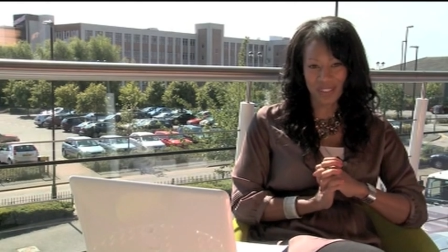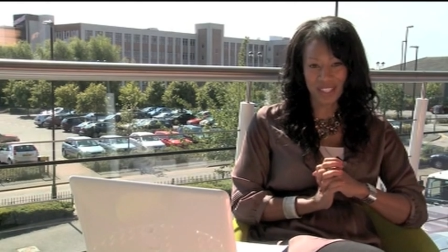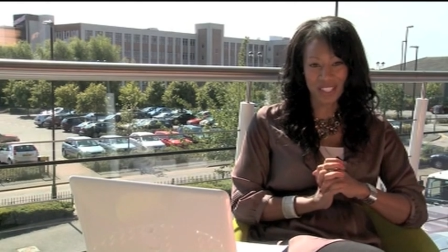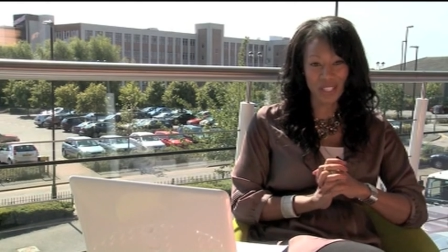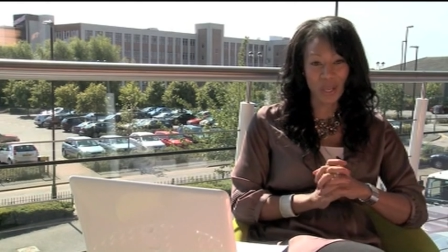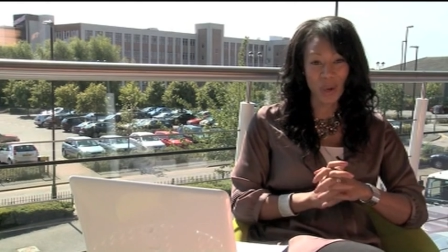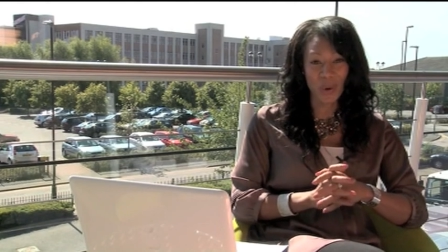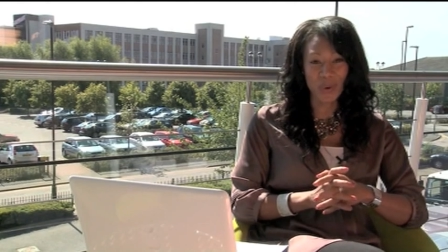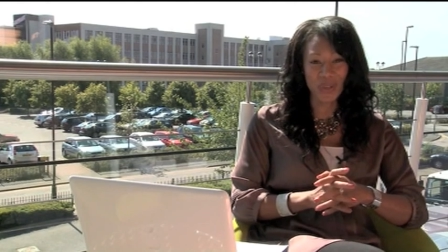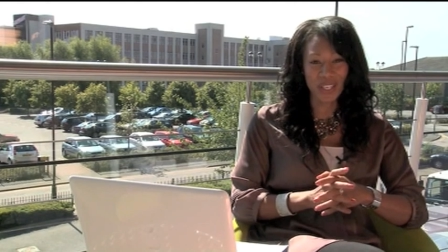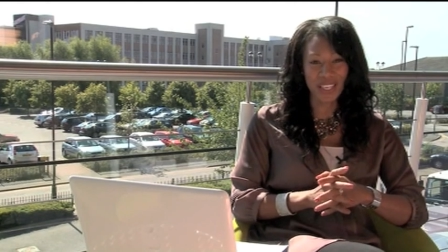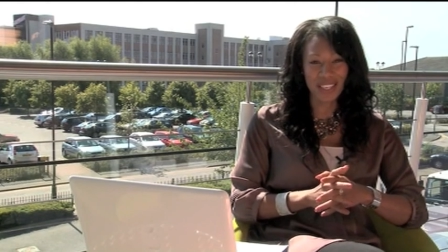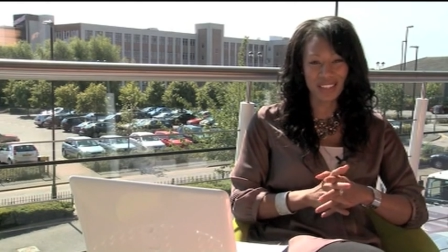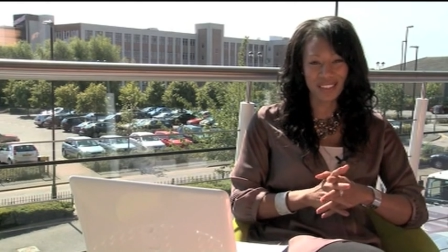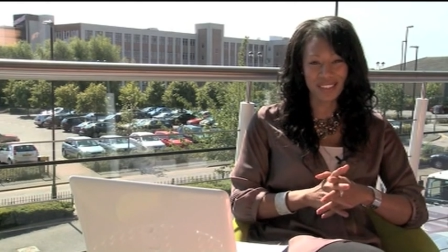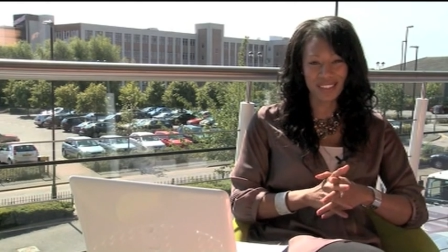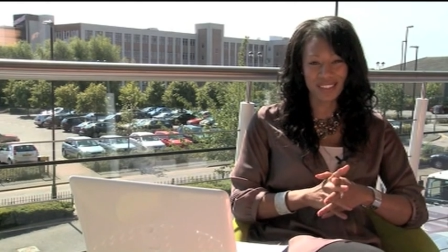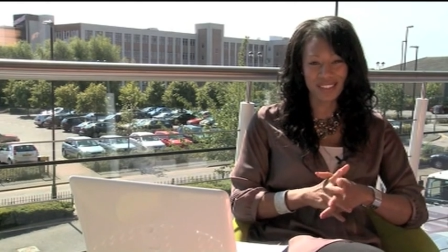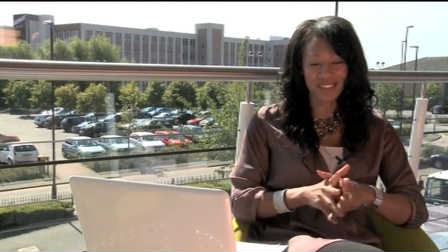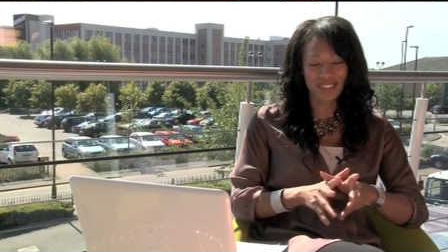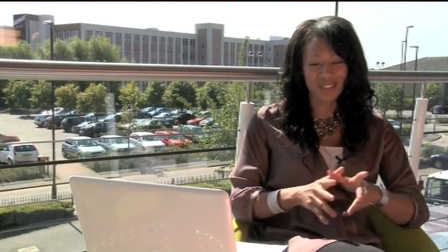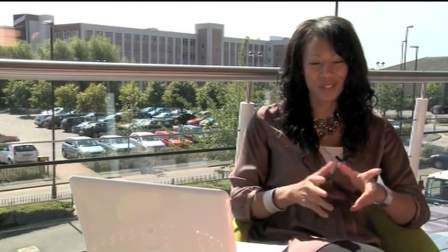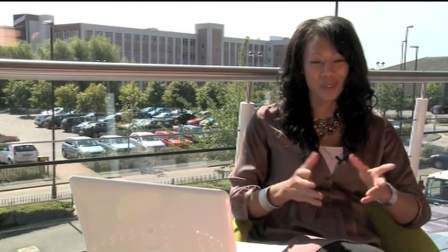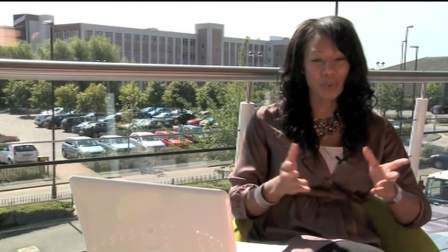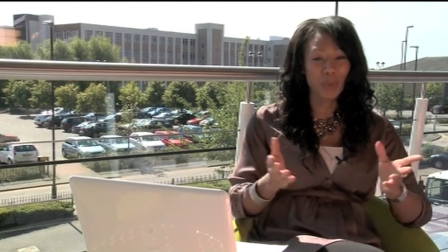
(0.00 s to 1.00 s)
There's only
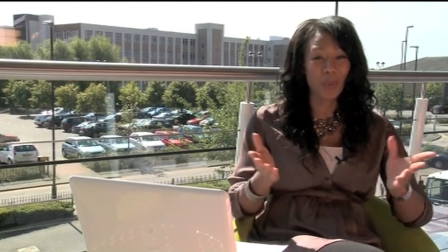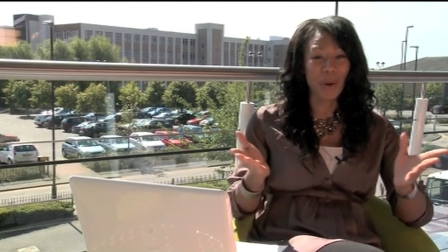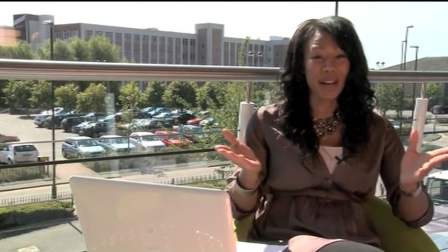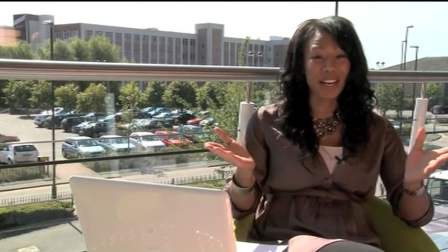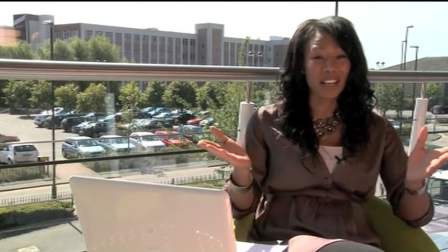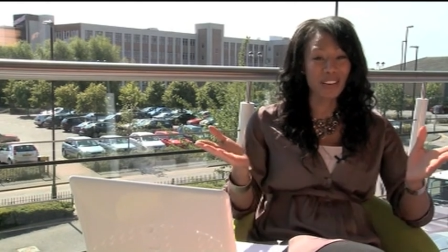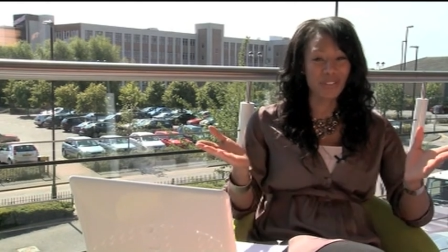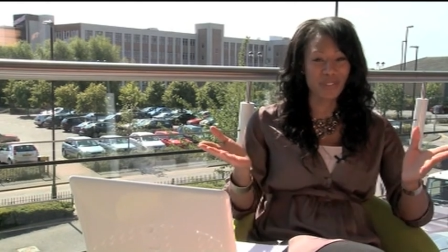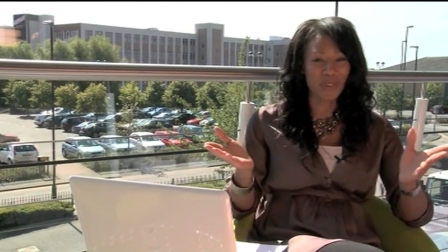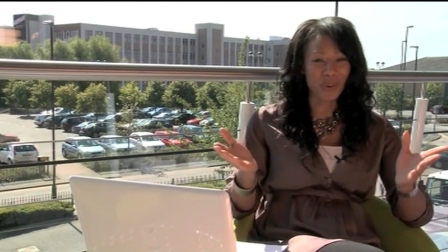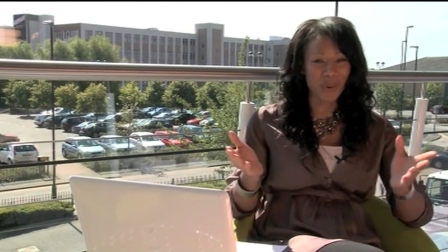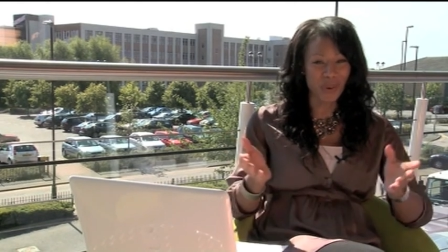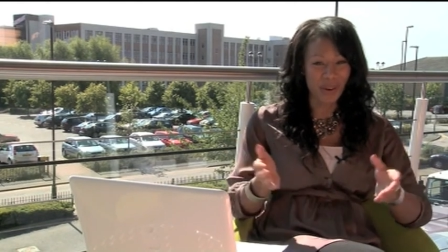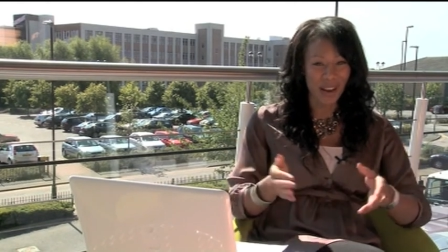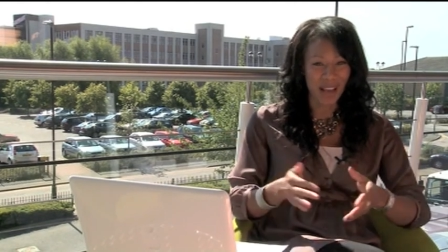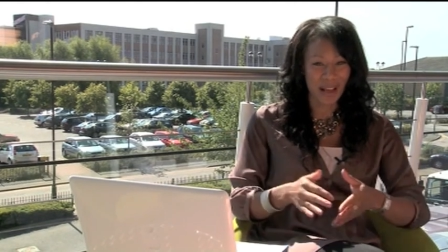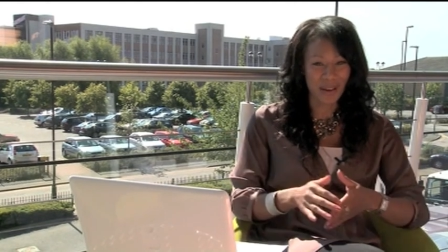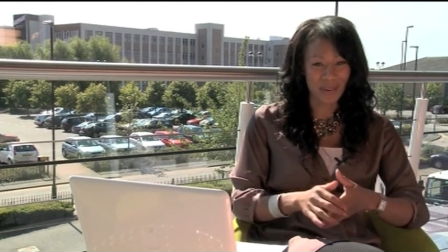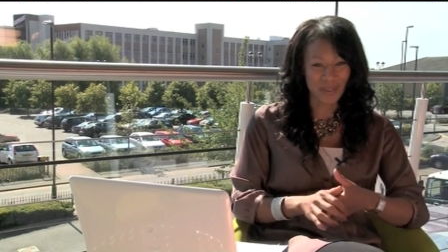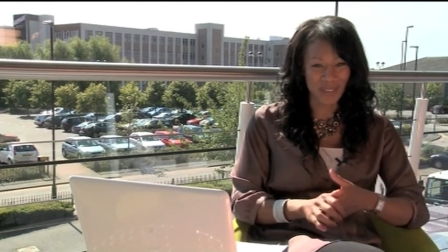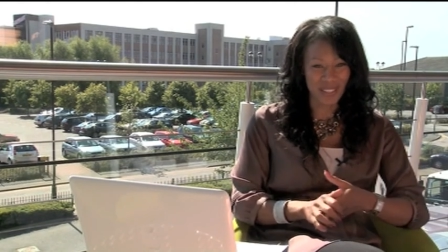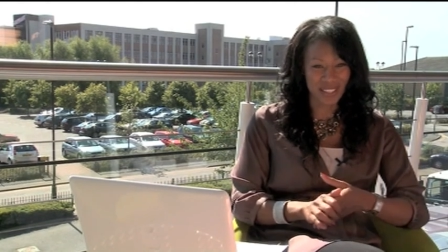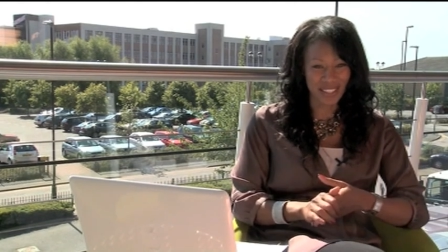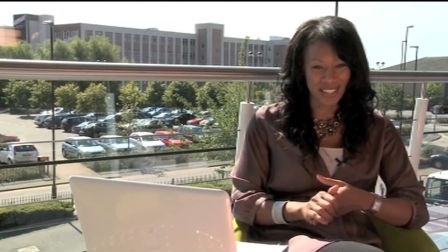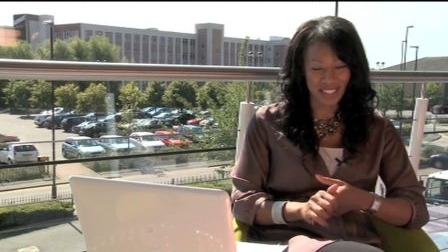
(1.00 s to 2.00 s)
24
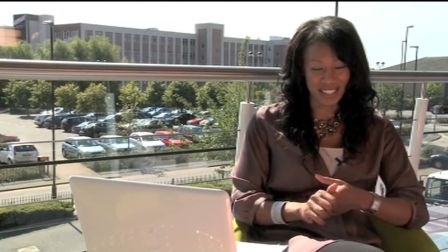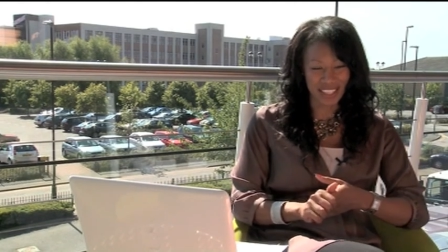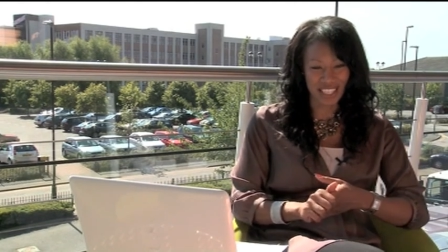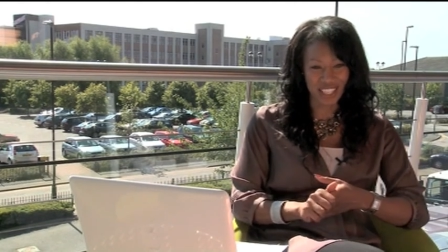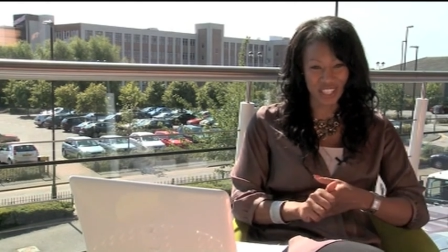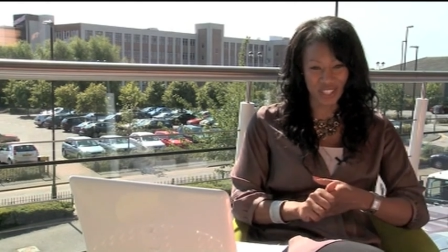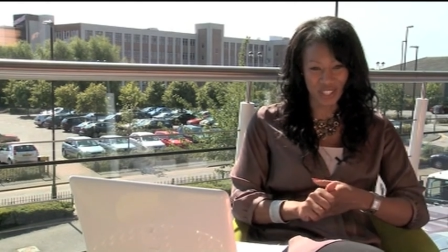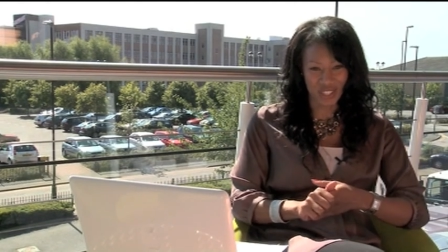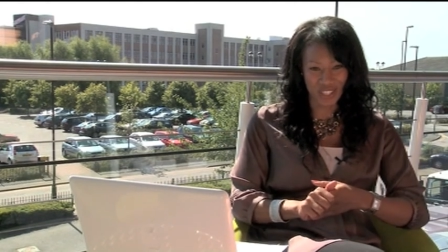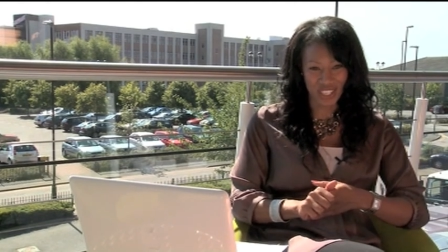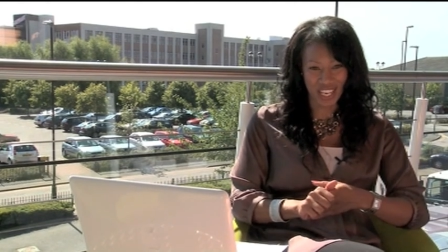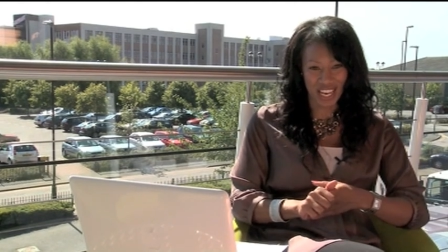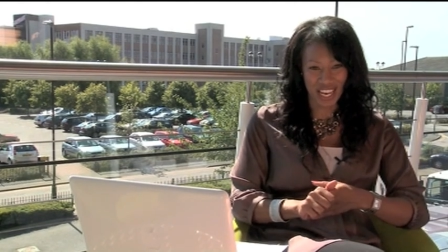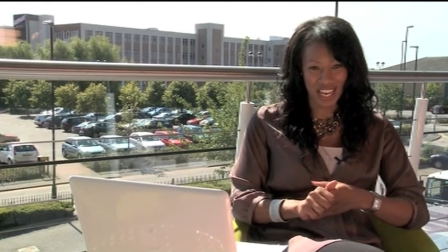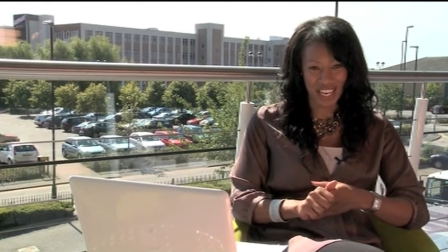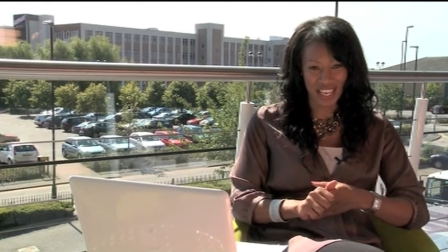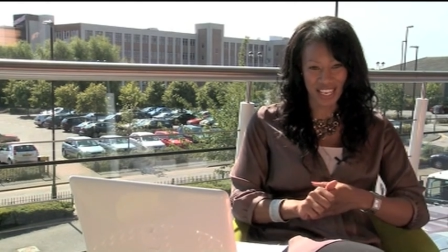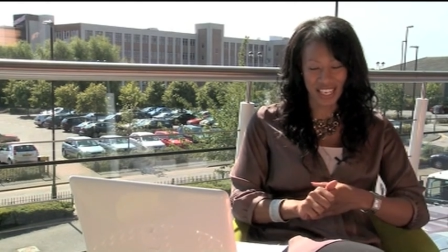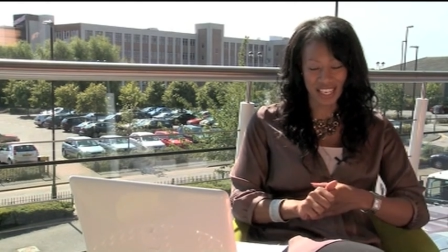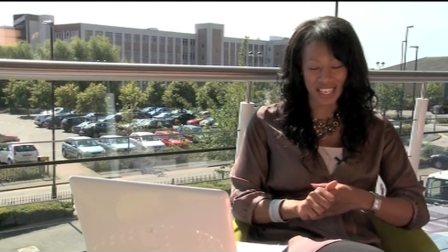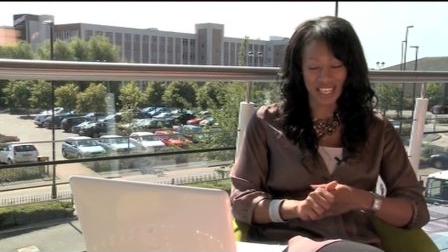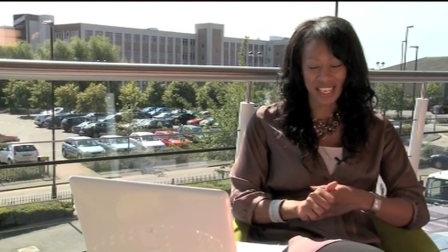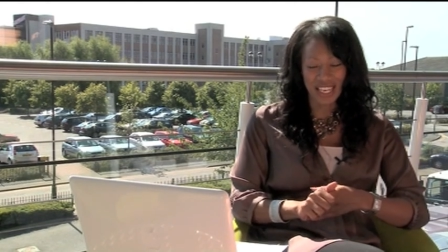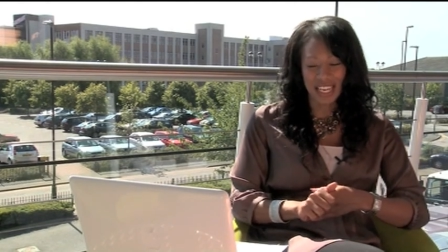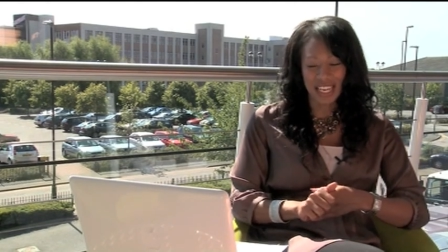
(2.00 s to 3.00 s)
hours in each day,